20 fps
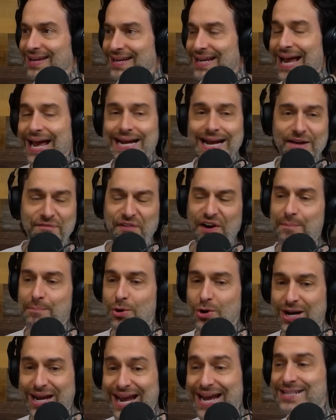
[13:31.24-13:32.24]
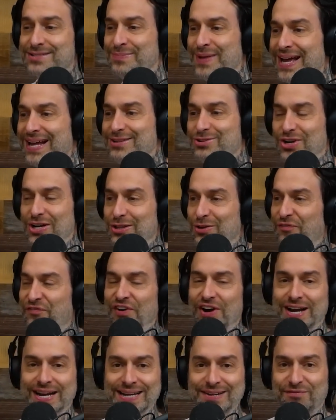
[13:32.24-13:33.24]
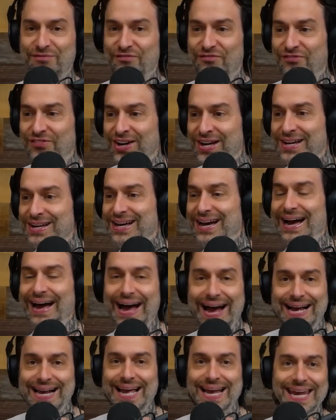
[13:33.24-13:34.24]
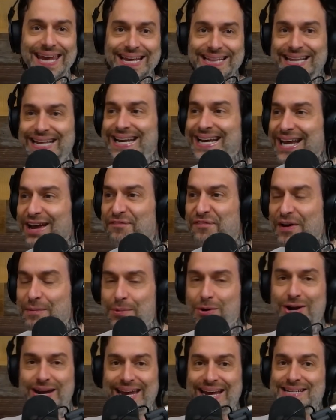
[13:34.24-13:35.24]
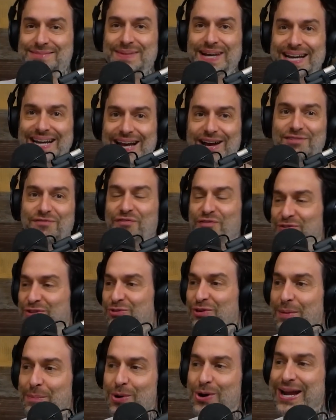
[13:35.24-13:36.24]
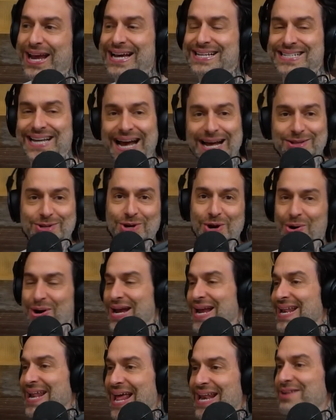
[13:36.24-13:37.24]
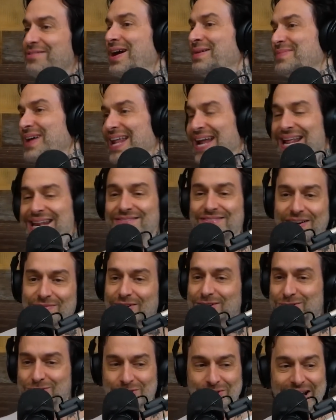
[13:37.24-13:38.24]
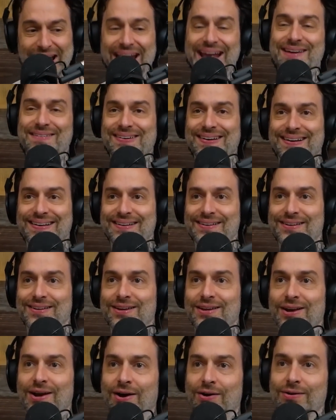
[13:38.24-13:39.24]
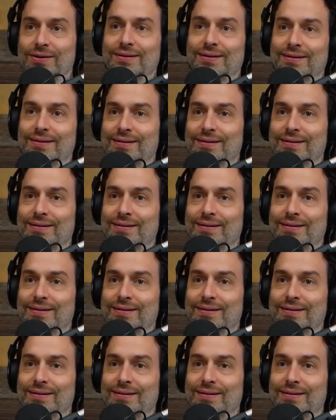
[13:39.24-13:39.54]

Guy got 5 bouquets, man. Tried to fucking act like he didn't get 5 bouquets, man. Got 3 bouquets. I had to go in anyway, man. Anyway, what's your name? You know?